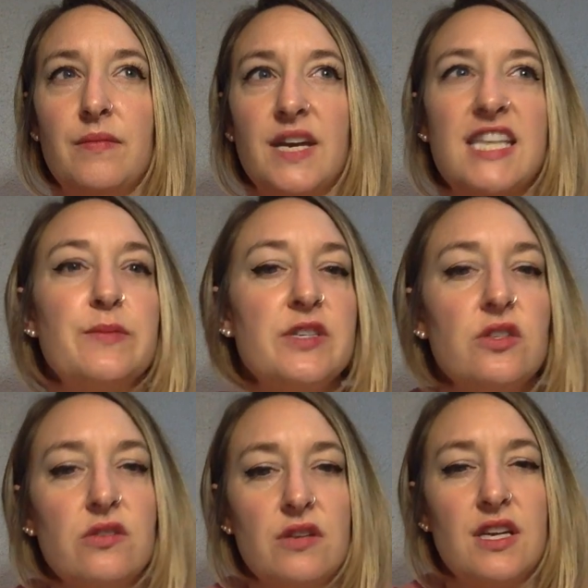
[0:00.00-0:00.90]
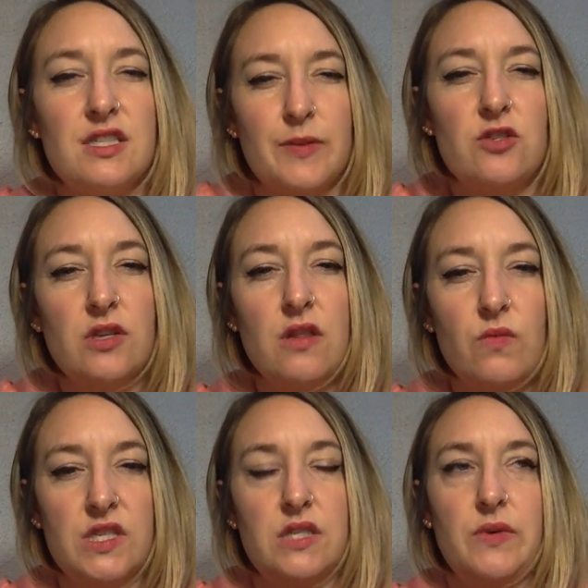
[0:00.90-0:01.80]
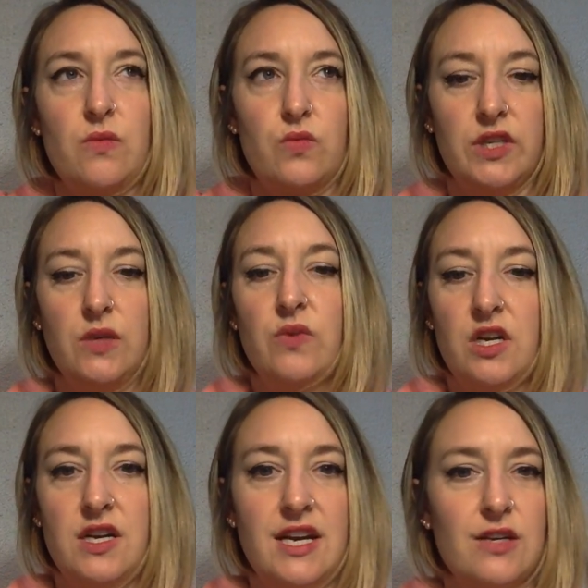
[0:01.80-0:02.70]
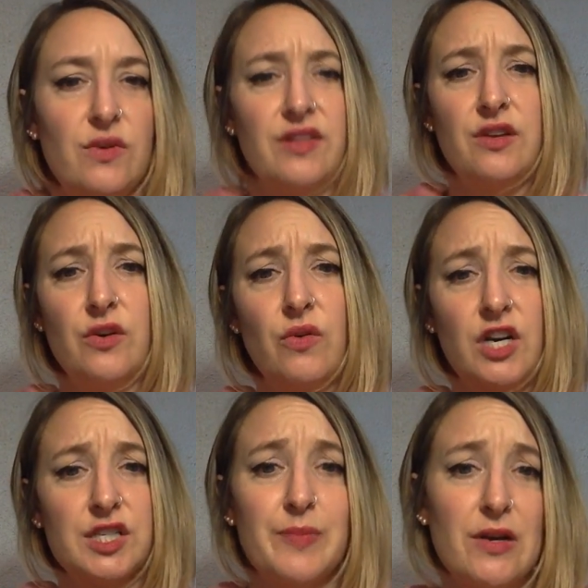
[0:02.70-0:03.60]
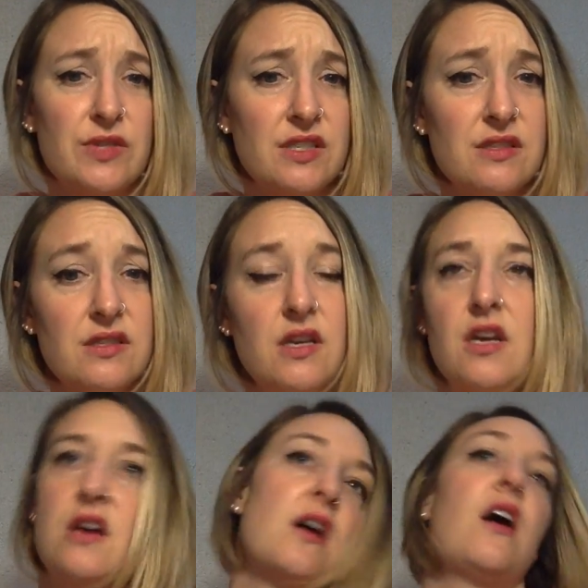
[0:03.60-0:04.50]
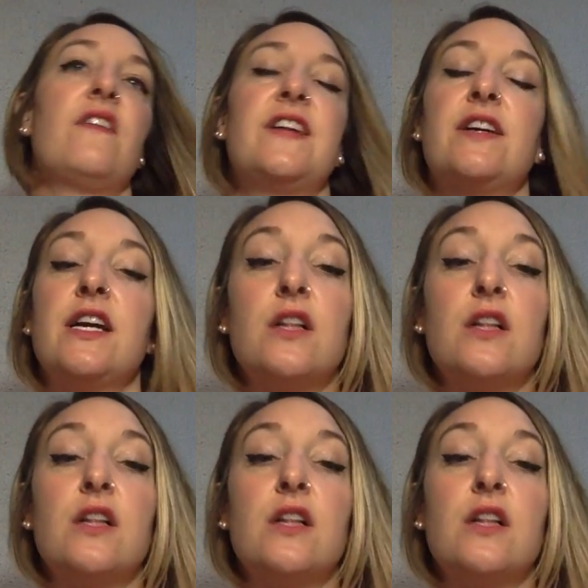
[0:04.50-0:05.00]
Especially the ones that we really want to connect with. Our spouses, our very